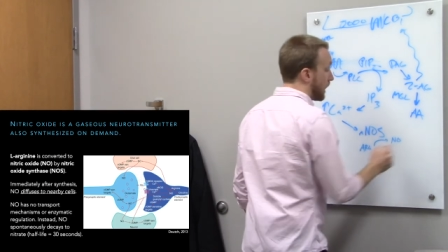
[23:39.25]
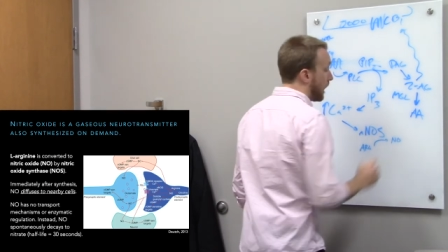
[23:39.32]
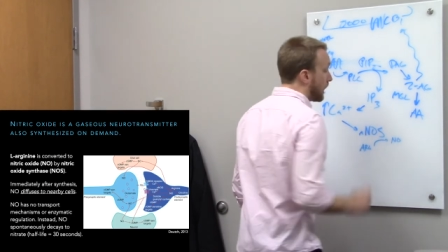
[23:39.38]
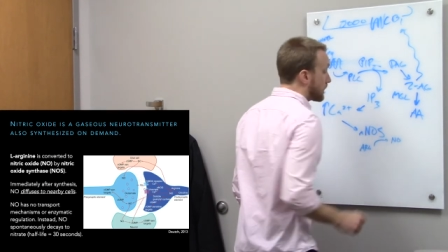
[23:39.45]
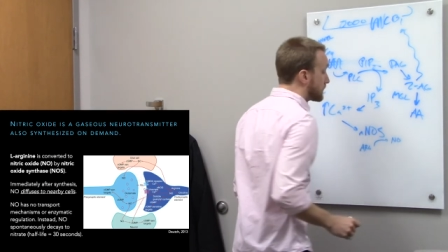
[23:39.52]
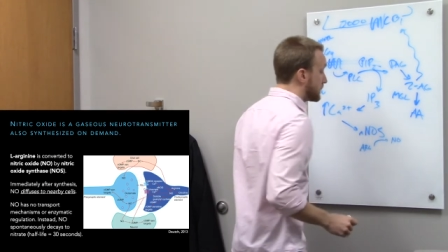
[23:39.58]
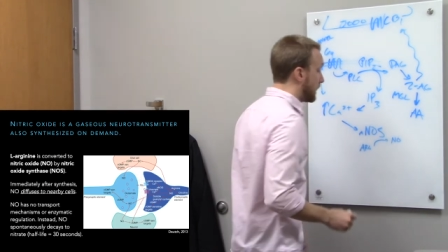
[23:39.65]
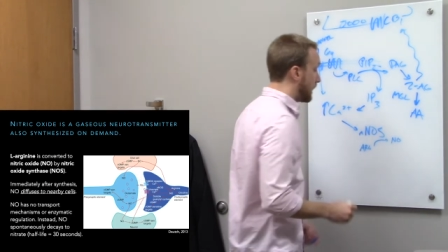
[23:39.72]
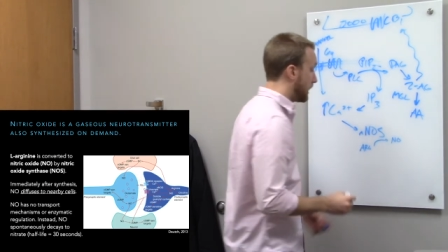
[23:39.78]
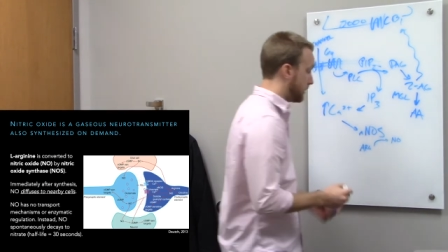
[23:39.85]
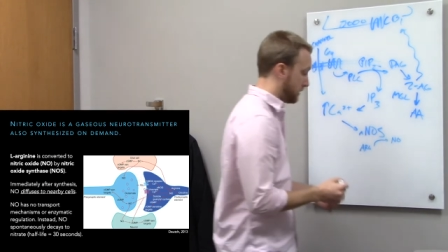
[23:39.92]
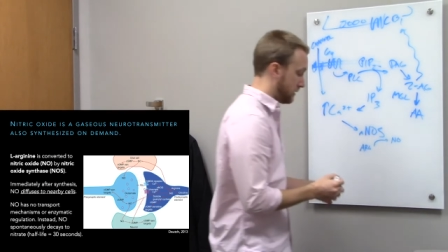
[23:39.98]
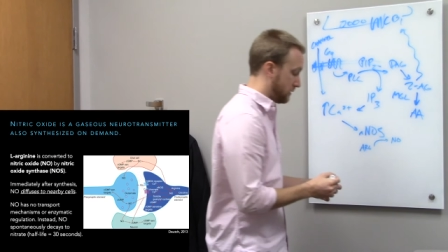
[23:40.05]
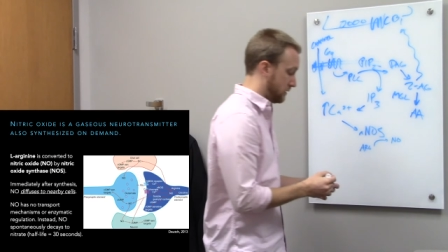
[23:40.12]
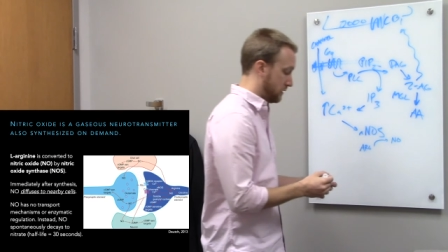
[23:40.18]
oxide
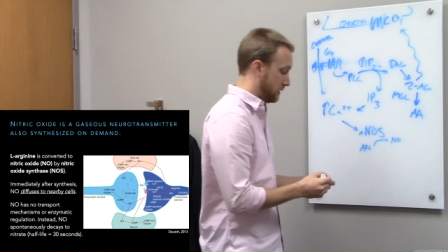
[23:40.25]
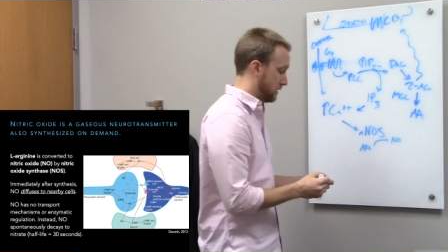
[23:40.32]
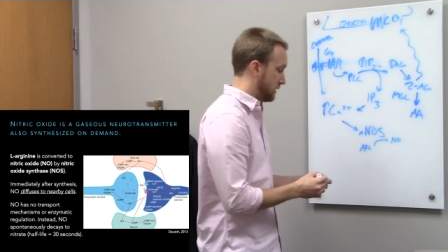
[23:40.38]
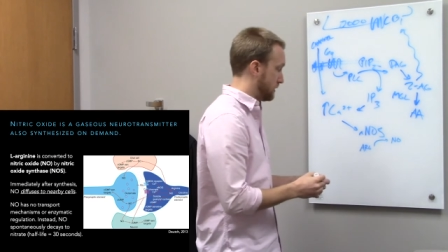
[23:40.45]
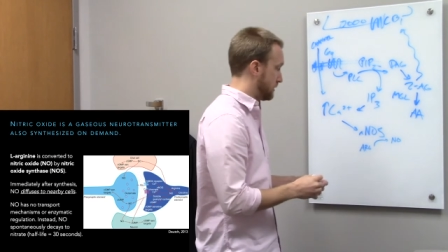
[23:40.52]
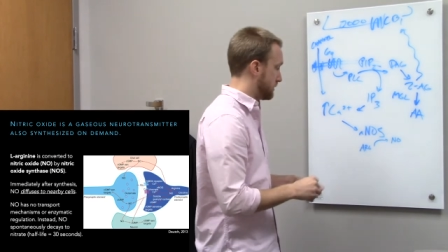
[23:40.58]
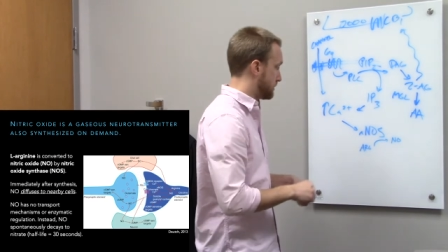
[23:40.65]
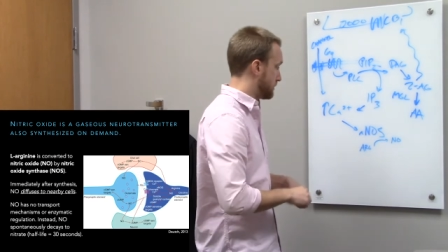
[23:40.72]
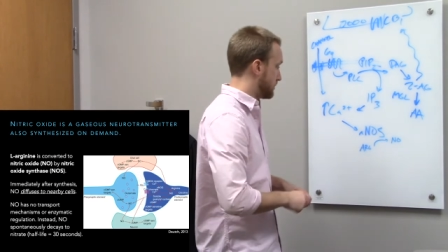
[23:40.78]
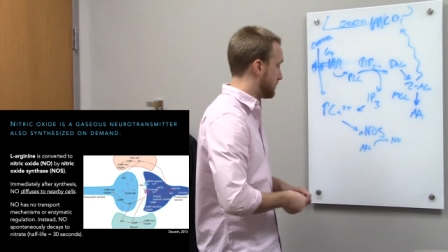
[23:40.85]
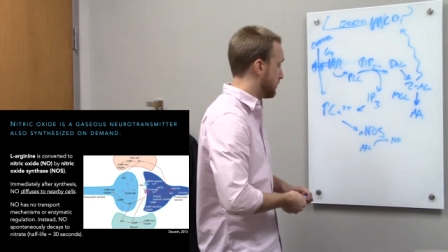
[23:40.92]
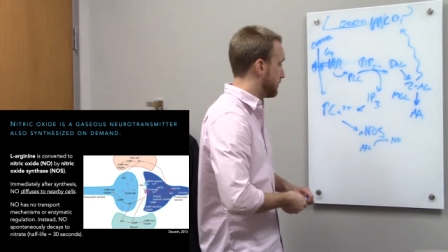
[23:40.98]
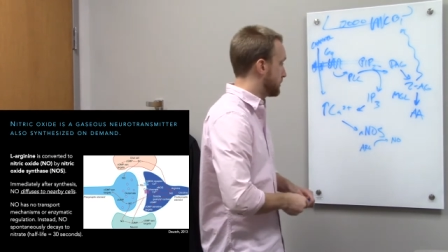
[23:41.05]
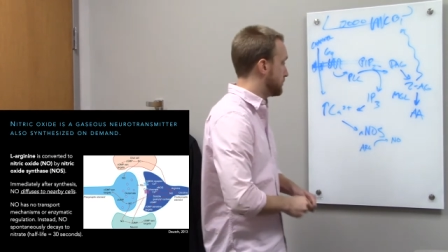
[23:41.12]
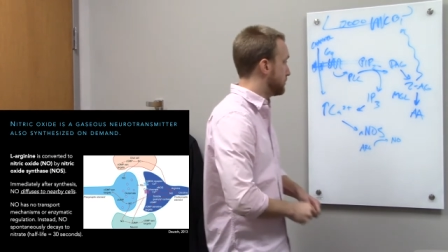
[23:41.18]
is
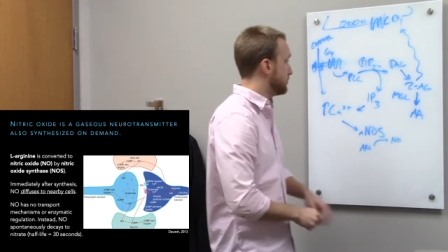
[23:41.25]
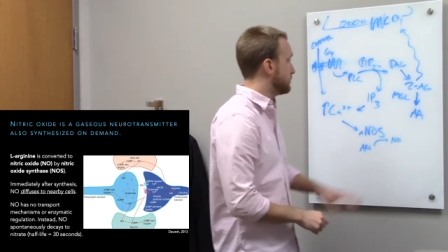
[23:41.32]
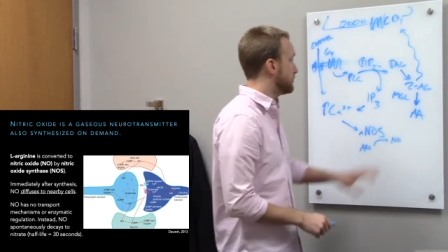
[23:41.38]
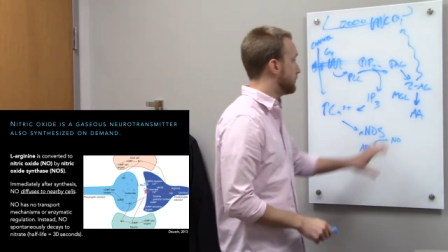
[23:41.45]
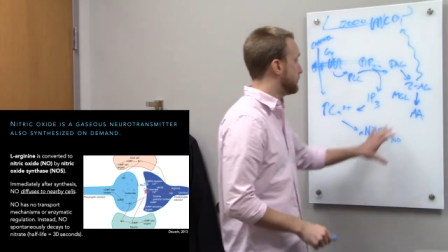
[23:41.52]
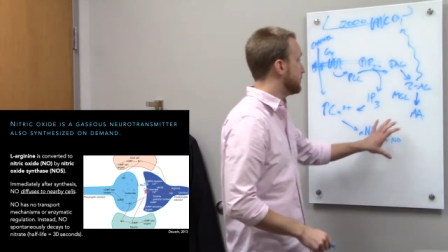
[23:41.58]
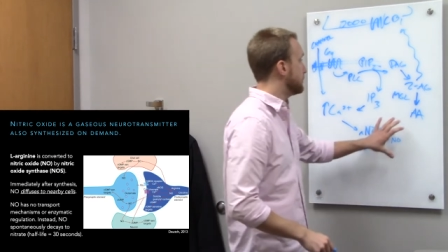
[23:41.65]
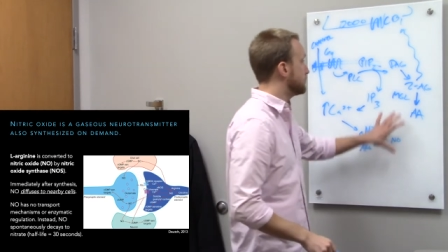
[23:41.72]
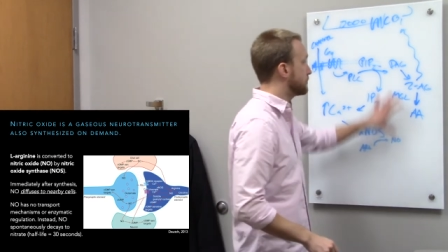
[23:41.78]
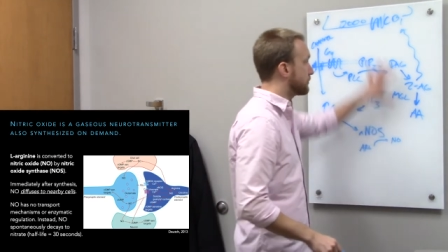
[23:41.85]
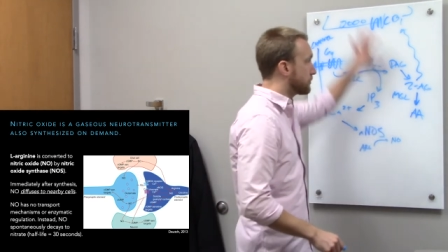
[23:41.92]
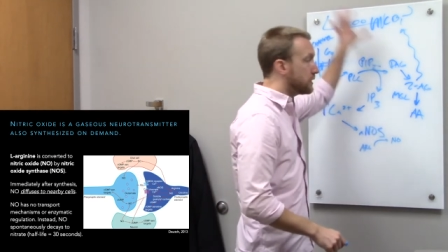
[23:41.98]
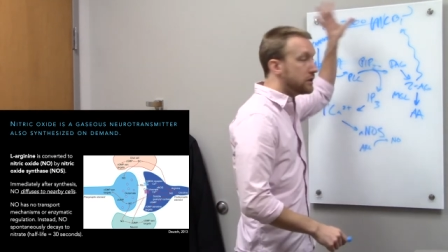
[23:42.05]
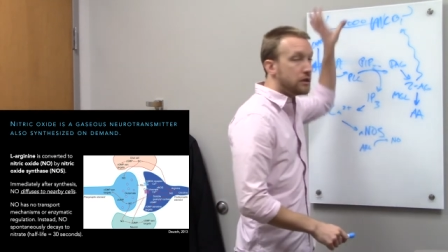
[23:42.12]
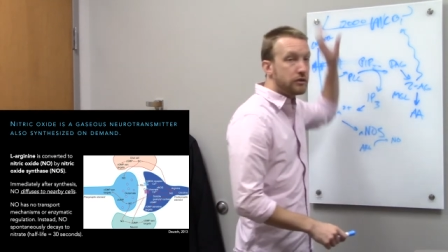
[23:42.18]
going to diffuse
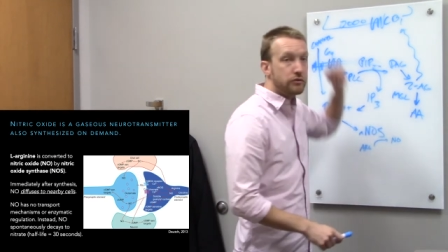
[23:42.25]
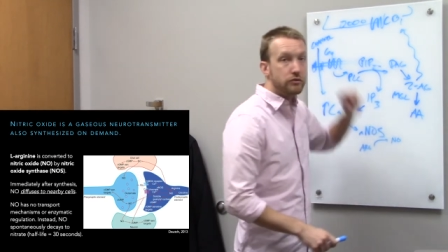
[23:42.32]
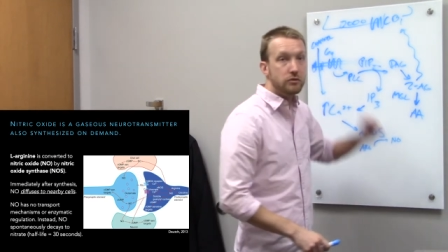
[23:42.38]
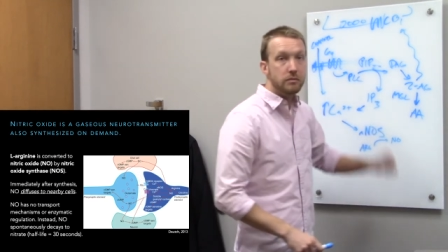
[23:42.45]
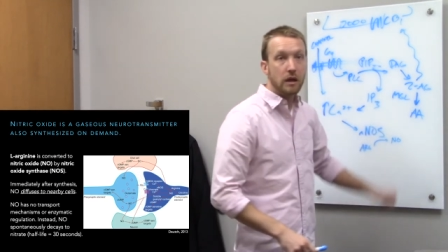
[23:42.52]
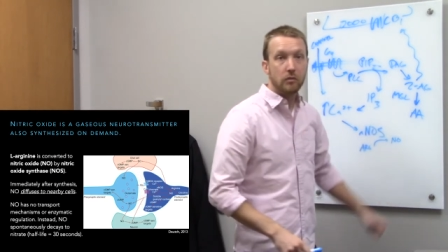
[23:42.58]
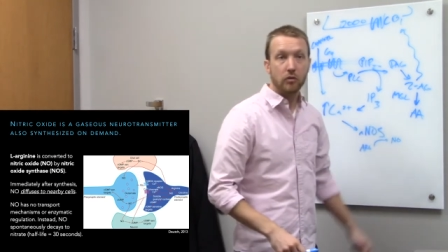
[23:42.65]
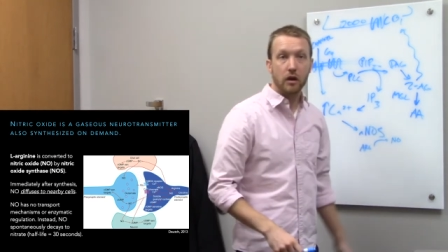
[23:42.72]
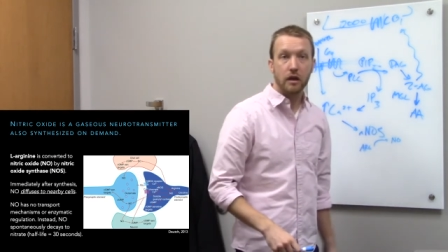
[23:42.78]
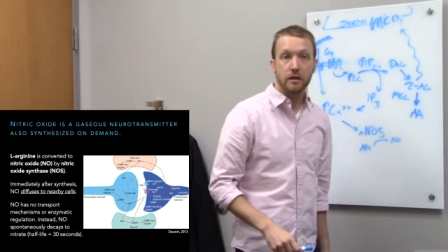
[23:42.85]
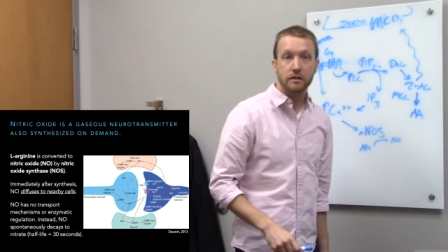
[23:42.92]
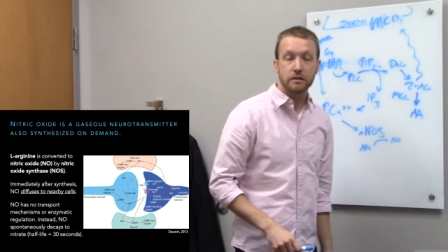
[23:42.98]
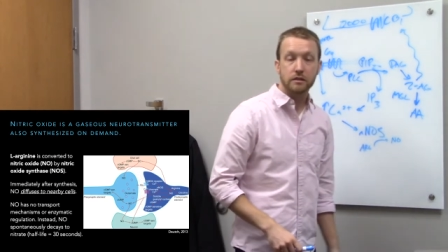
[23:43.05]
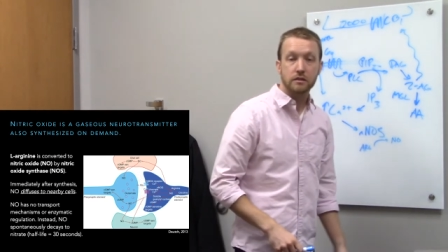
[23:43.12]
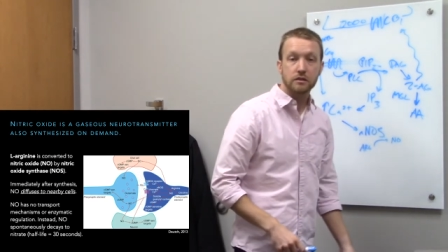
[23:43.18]
freely through
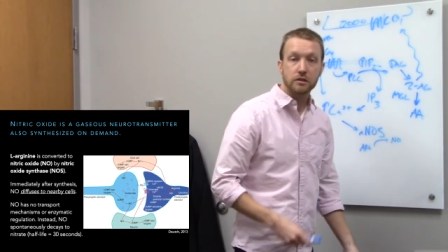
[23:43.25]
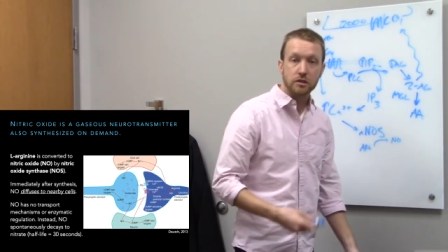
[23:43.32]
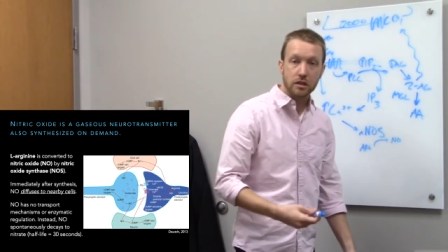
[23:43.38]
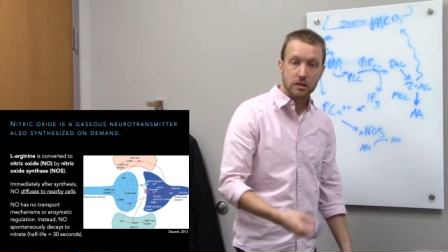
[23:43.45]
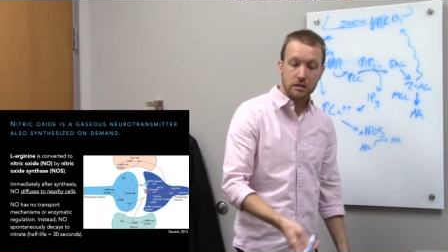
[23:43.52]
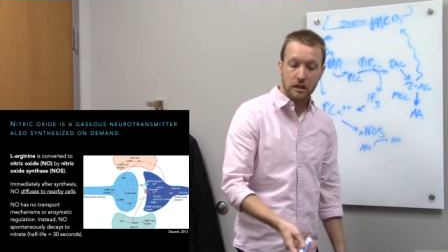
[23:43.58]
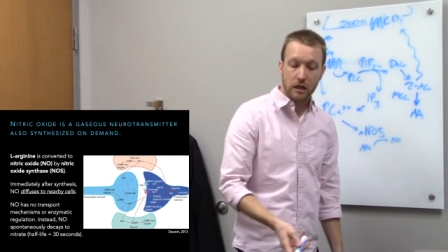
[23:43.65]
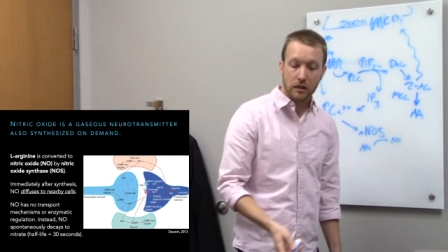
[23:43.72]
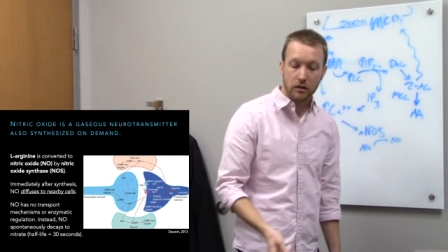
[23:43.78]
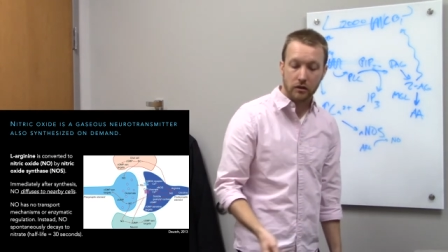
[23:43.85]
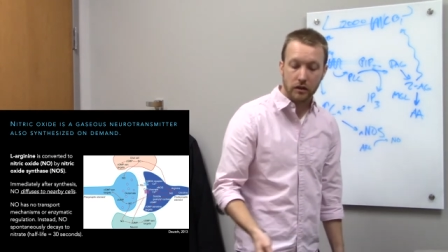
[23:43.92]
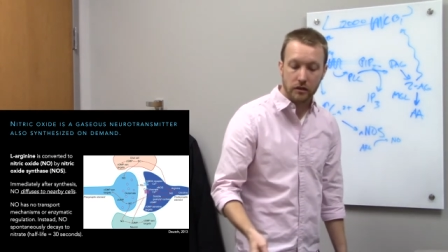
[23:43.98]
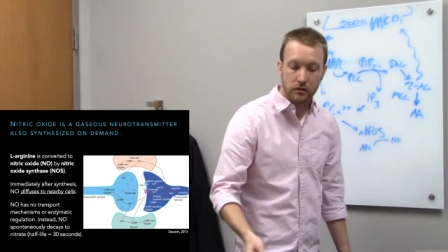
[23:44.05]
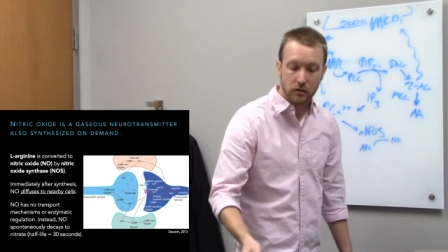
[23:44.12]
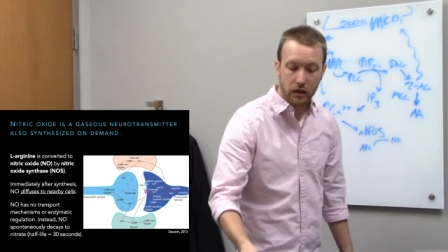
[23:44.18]
membranes, just like our
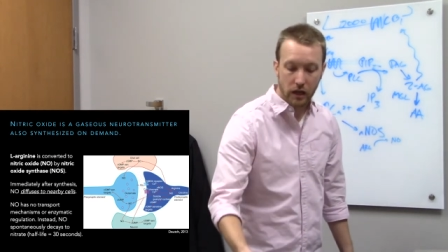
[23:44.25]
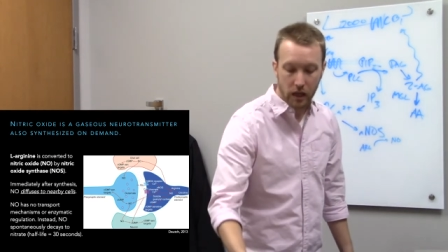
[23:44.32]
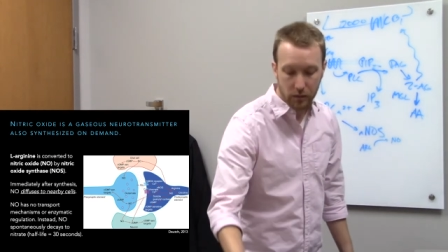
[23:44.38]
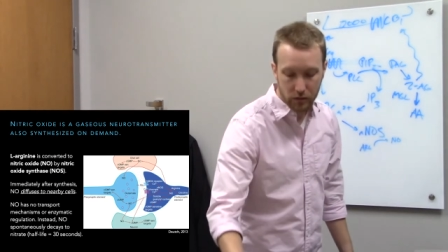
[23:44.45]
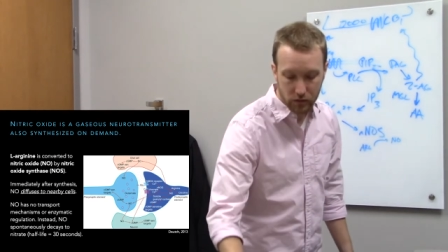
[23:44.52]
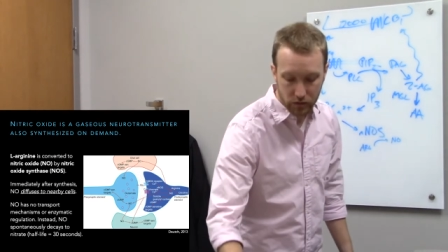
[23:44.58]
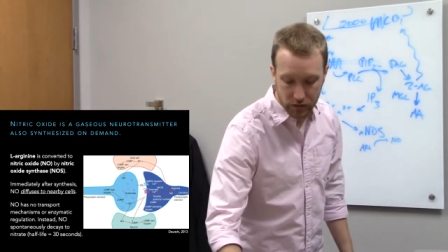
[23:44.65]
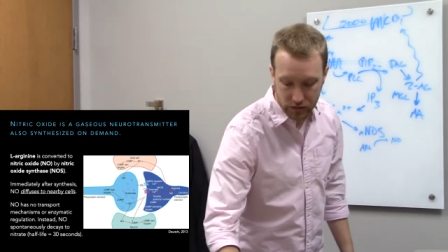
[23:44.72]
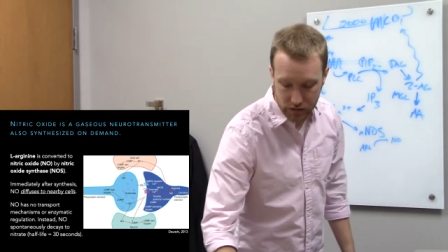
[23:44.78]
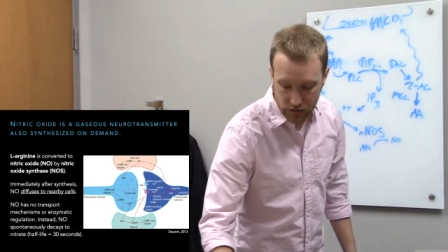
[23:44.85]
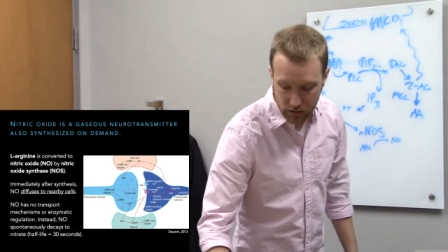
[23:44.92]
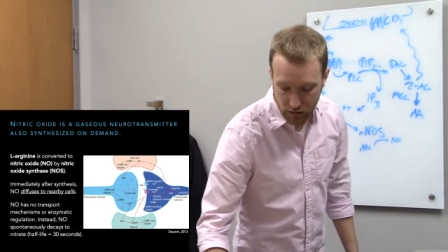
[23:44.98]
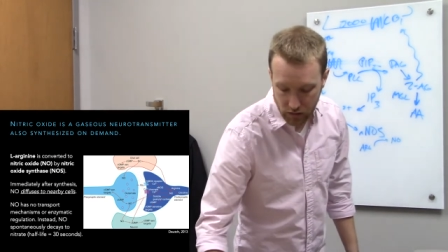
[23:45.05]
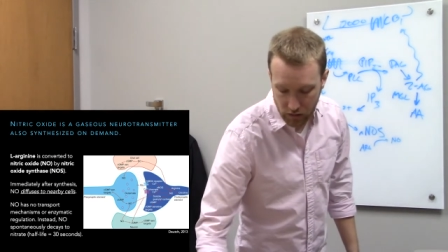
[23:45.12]
endocannabinoids.